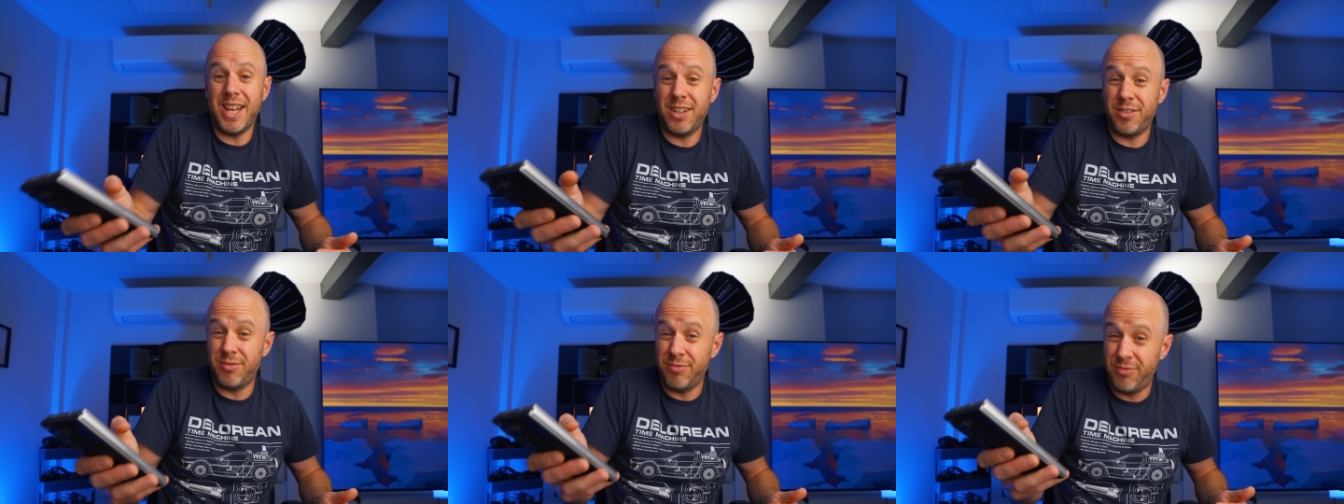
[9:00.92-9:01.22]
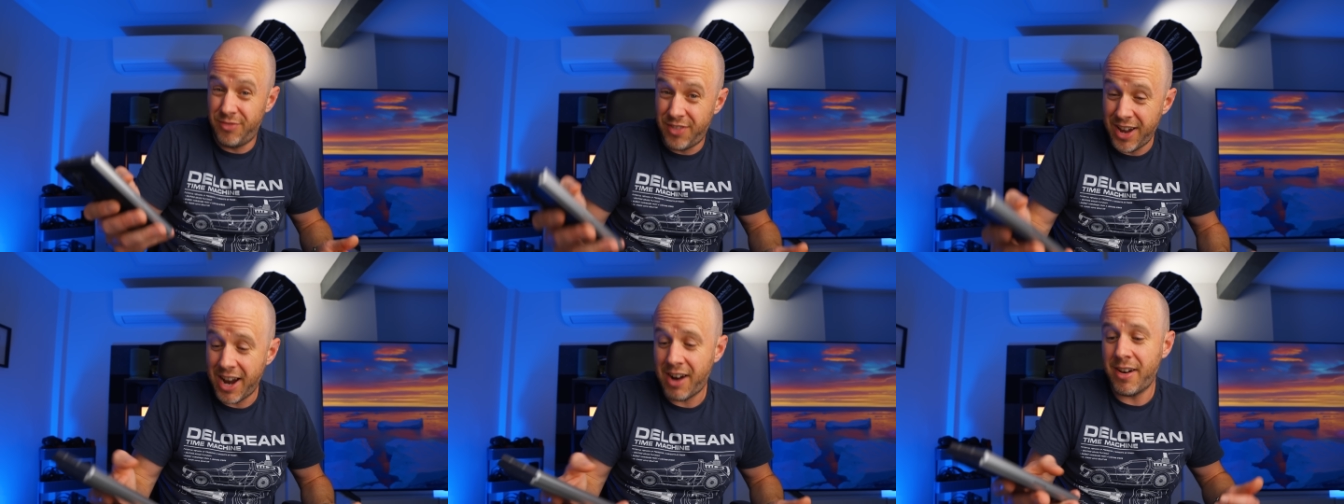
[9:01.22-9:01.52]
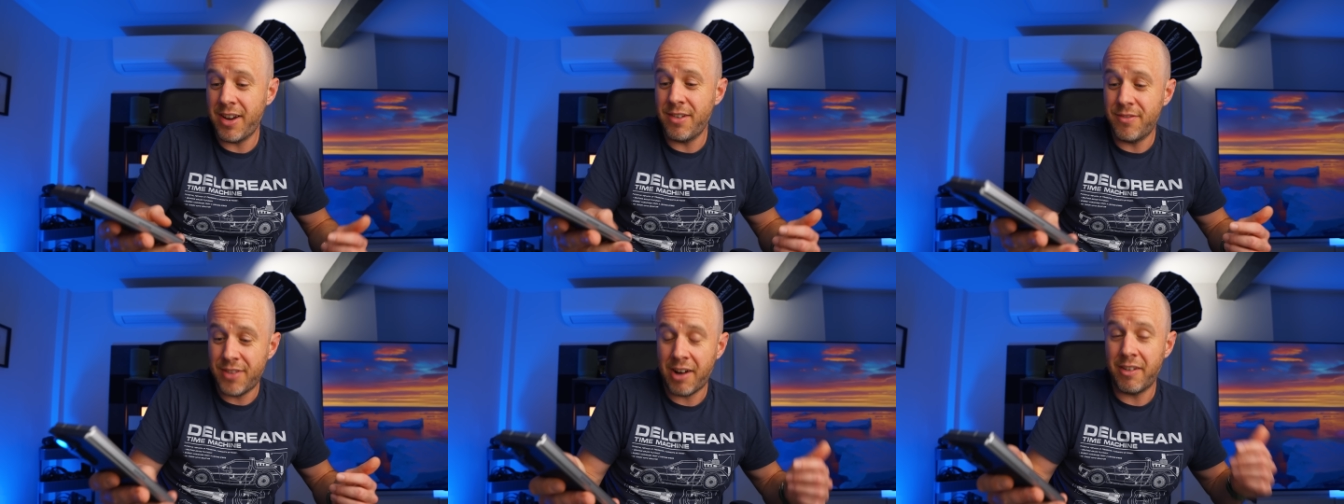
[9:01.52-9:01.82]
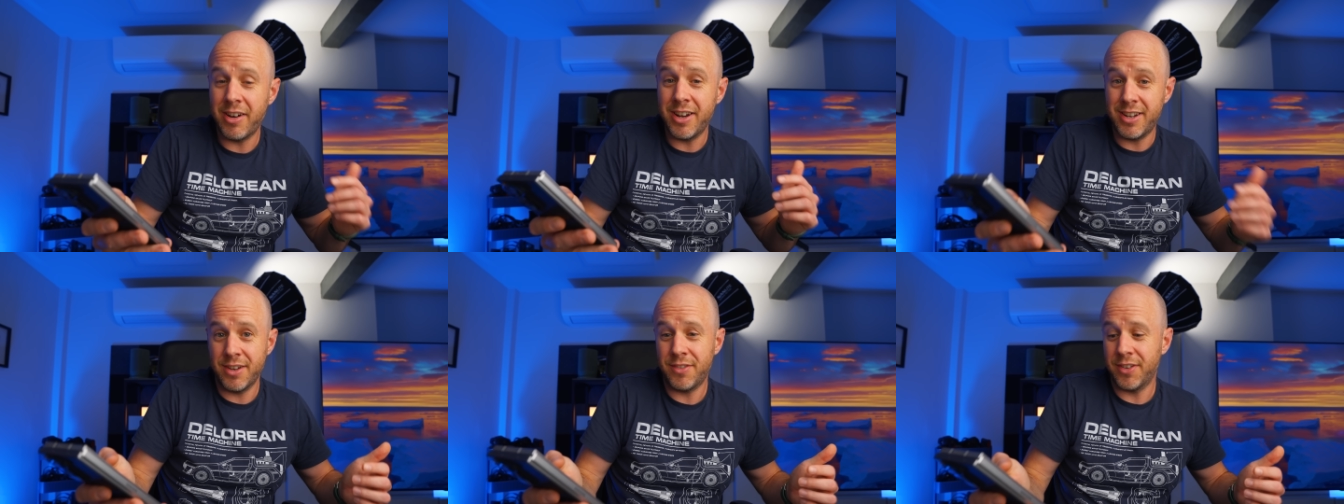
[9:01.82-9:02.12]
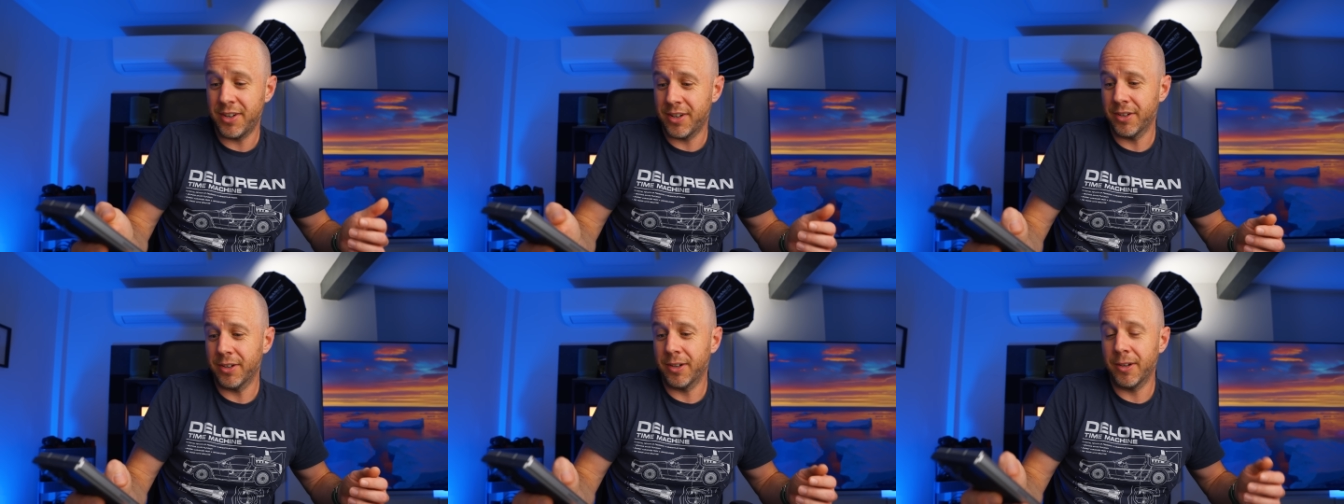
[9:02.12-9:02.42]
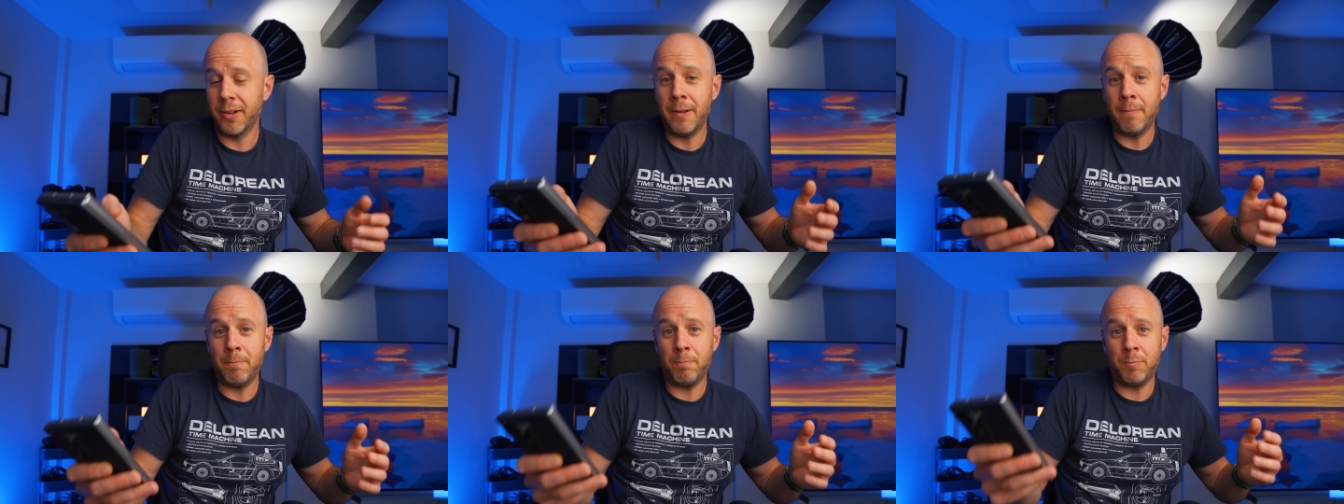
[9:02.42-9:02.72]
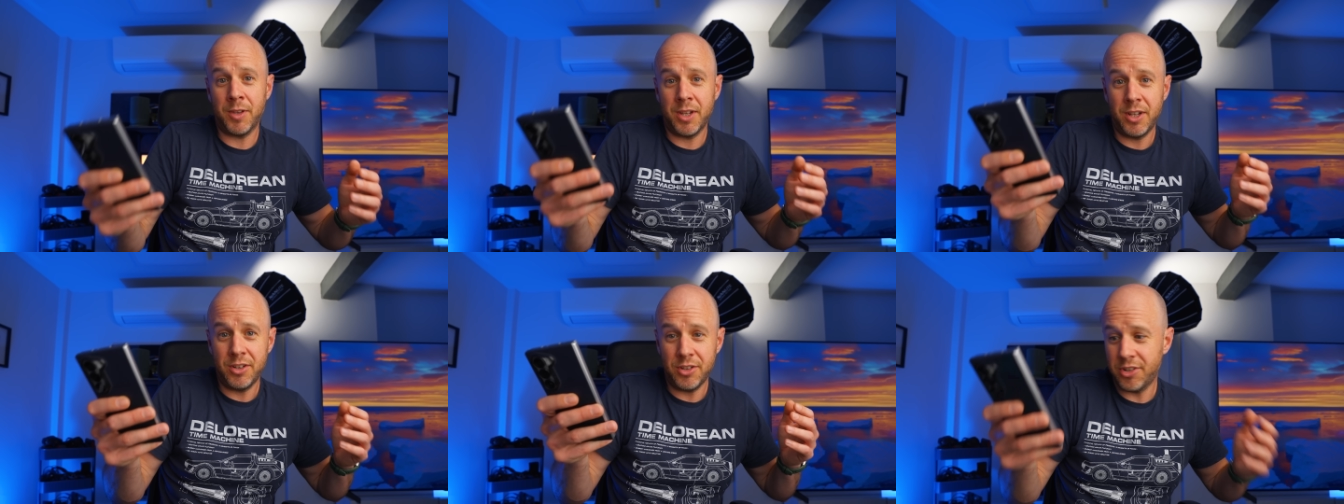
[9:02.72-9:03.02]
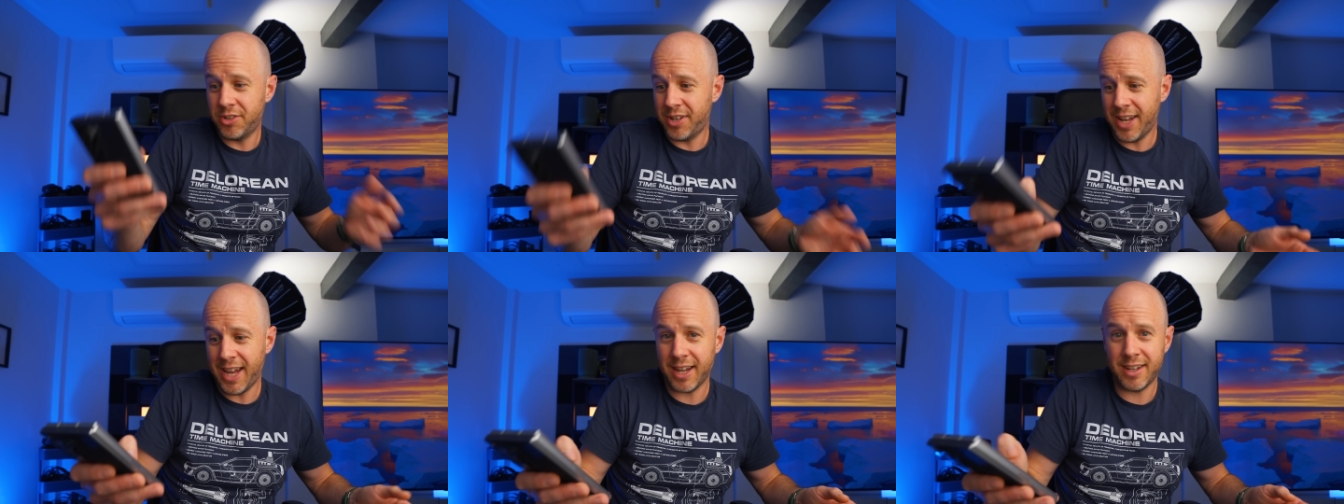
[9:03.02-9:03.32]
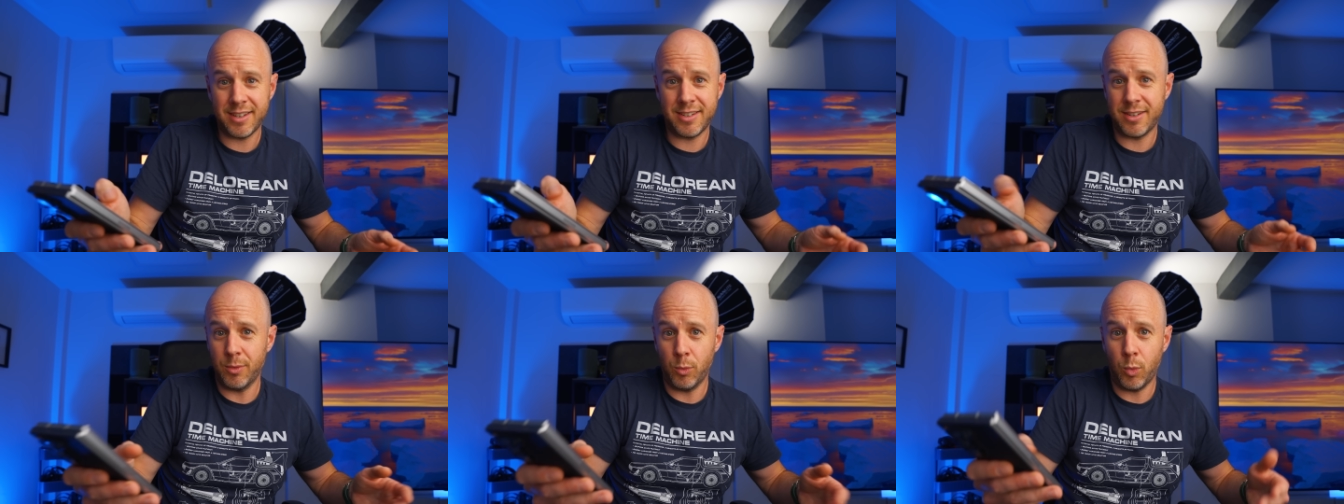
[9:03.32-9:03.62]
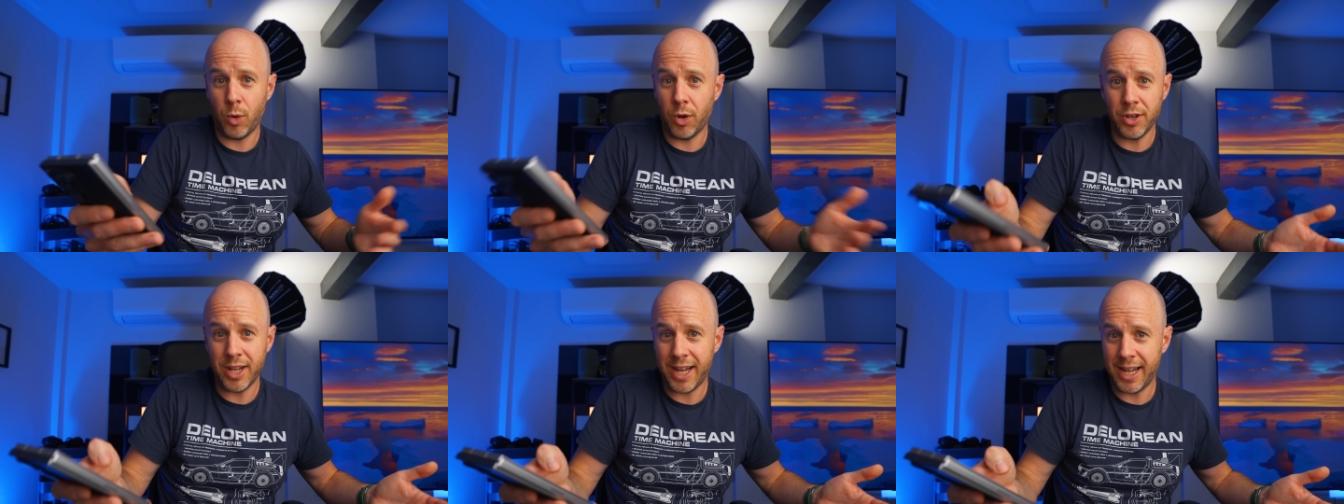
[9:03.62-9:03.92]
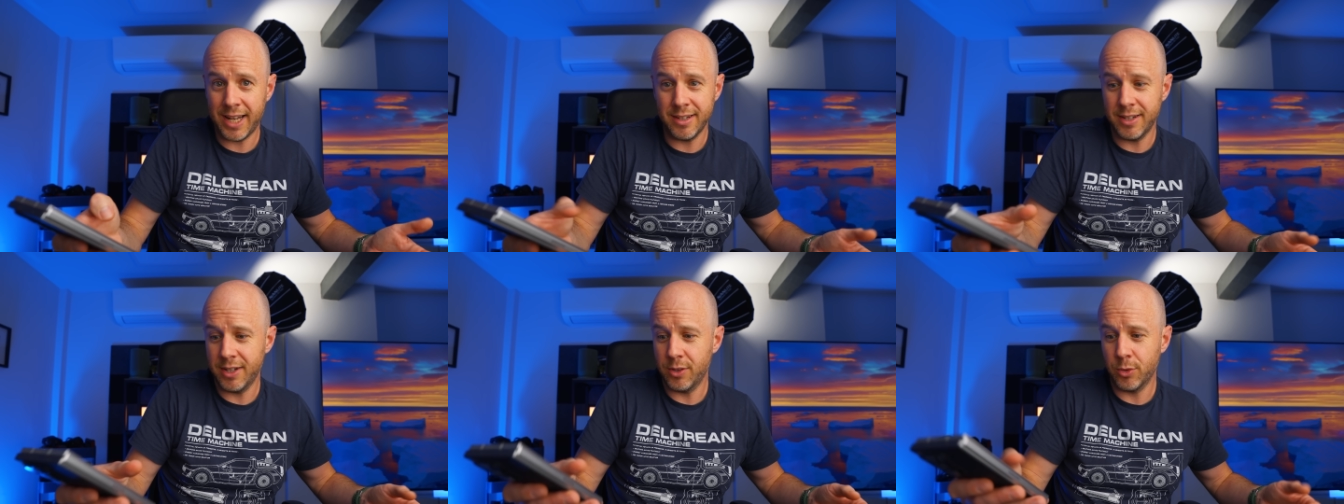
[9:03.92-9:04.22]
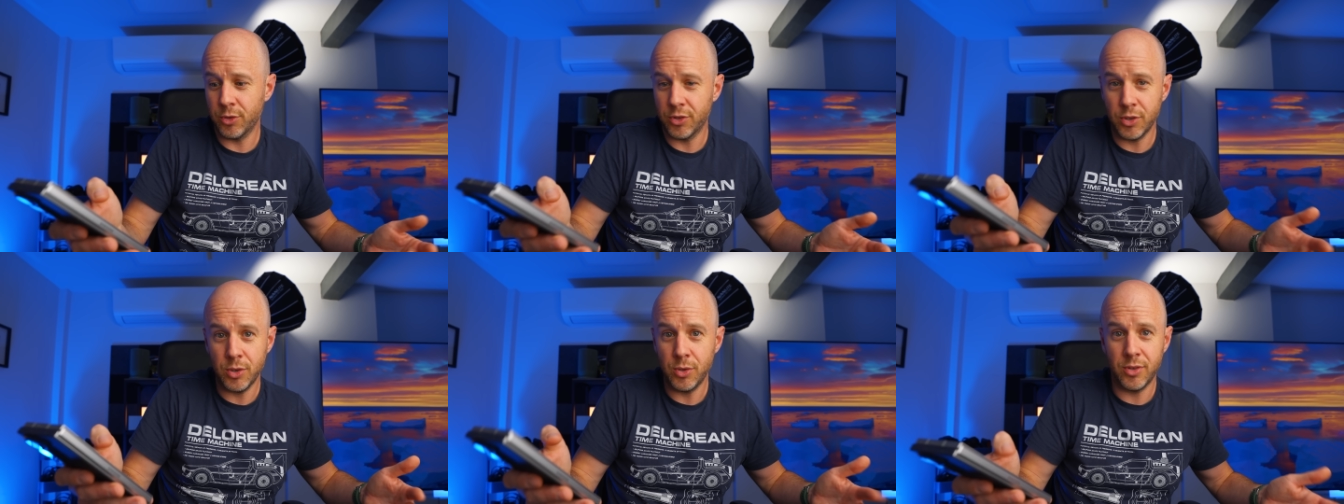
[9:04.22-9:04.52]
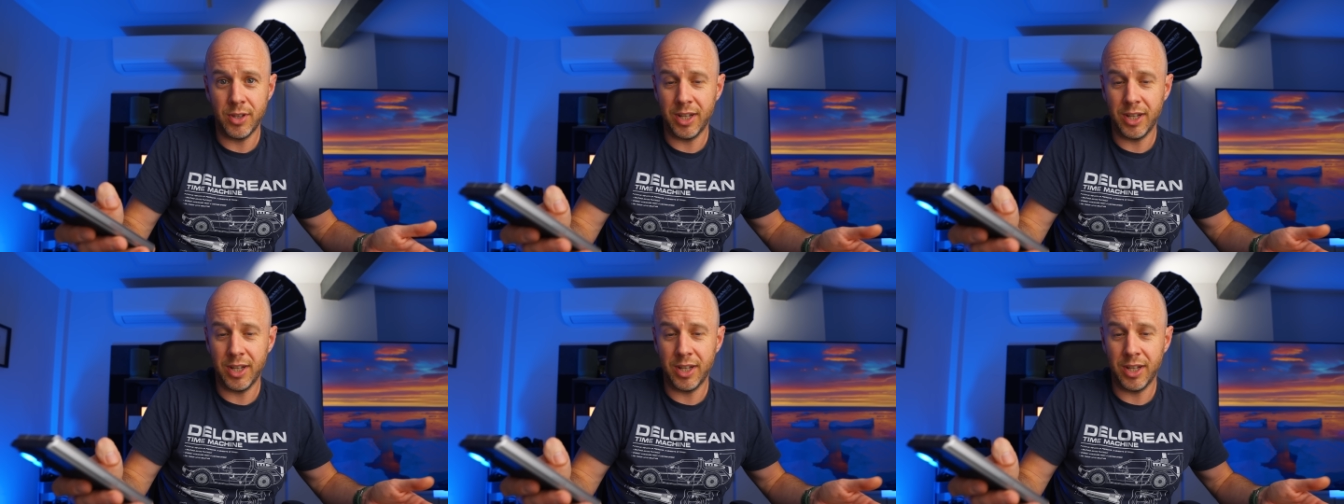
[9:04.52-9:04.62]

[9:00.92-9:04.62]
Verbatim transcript: It's very very difficult to text one-handed or do